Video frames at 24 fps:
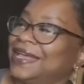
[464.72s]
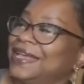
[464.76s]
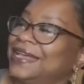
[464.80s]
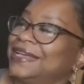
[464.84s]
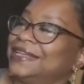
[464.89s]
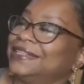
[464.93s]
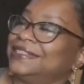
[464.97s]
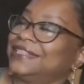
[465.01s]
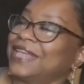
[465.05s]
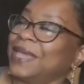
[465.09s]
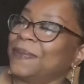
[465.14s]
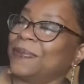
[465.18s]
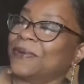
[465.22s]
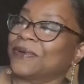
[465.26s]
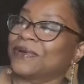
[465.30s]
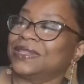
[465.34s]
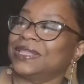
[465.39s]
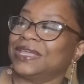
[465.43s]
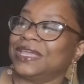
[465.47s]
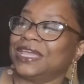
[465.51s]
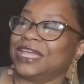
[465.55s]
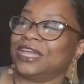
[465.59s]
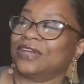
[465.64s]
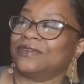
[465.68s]
Deeper in
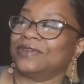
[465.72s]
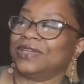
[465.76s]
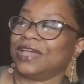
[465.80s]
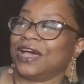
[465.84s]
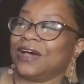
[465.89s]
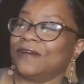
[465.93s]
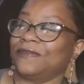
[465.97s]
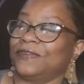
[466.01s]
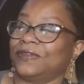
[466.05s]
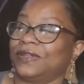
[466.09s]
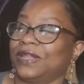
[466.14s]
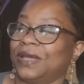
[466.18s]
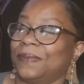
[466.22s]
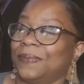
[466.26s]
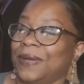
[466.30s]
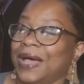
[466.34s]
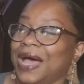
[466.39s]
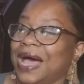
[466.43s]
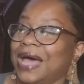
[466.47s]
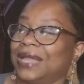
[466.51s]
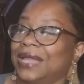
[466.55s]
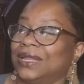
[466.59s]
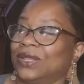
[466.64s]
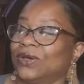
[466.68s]
the eerie Heffalump
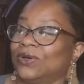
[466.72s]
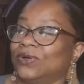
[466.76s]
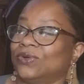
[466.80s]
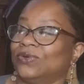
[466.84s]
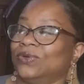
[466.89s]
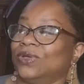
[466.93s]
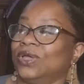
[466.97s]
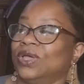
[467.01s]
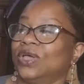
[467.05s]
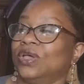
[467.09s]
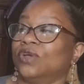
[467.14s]
Hollow,